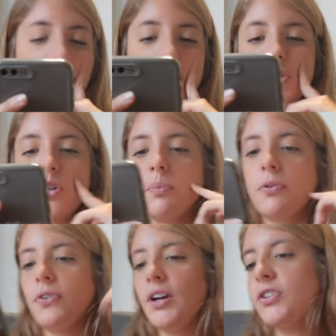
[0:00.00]
What's your
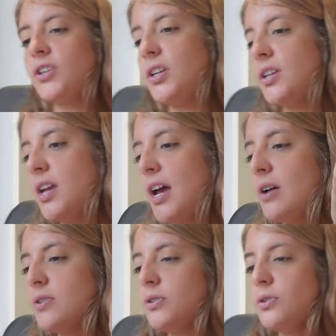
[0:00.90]
profession?
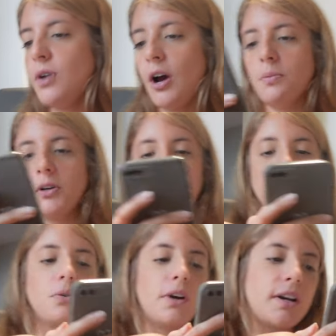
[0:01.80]
How much
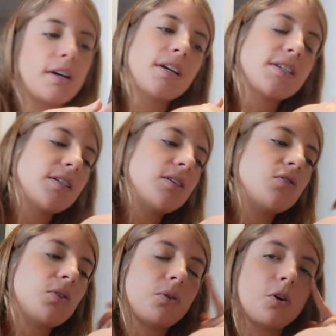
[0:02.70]
do you earn as a
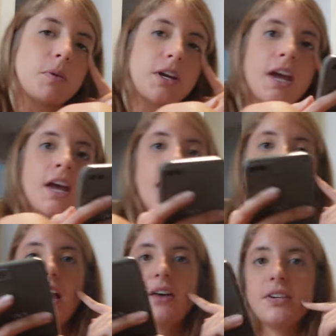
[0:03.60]
digital nomad?
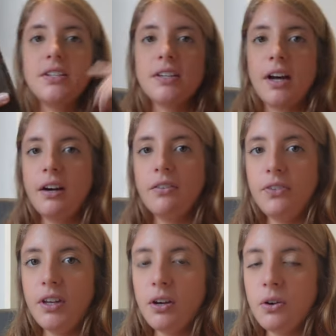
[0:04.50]
I have an entire
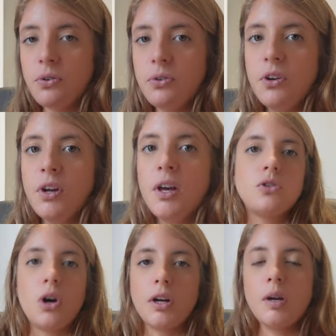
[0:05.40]
video
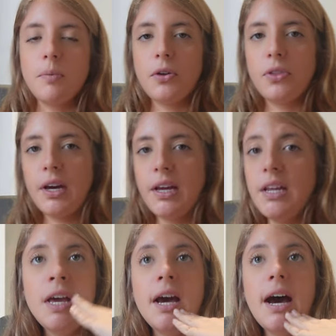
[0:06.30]
talking about
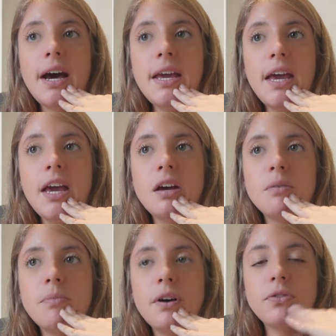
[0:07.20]
that. I
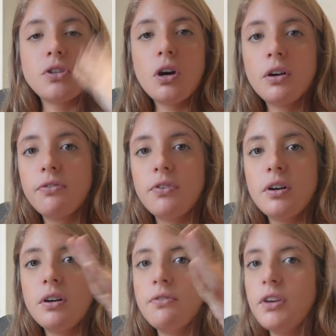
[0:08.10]
am a
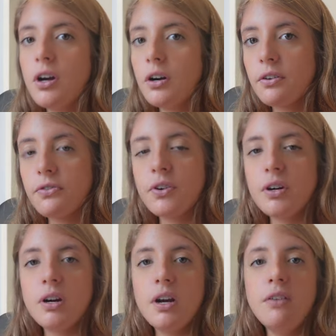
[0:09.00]
photographer,
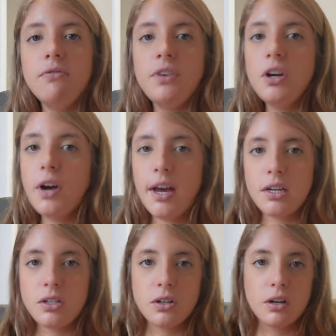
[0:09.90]
videographer, and video
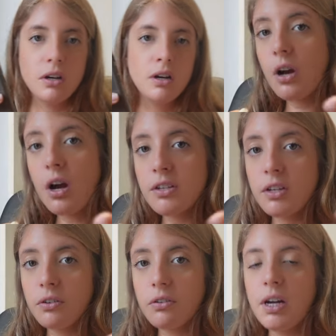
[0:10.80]
editor,
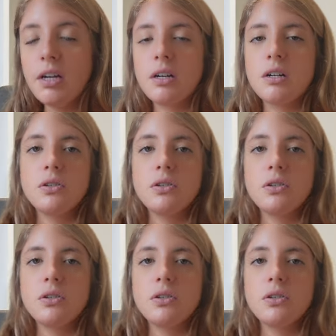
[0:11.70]
content creator.